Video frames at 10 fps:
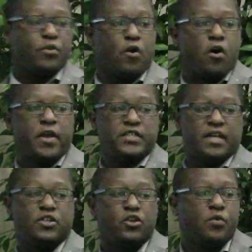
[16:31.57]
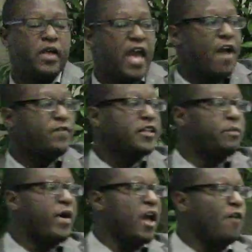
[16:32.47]
the only exemption you really have
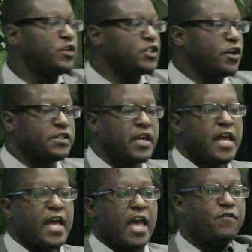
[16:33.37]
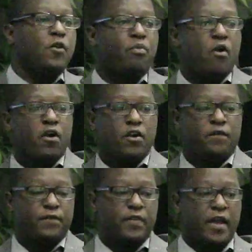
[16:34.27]
not to buy health insurance, if you're
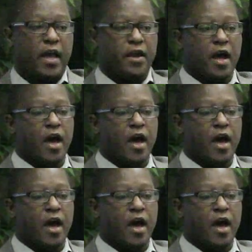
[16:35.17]
part of the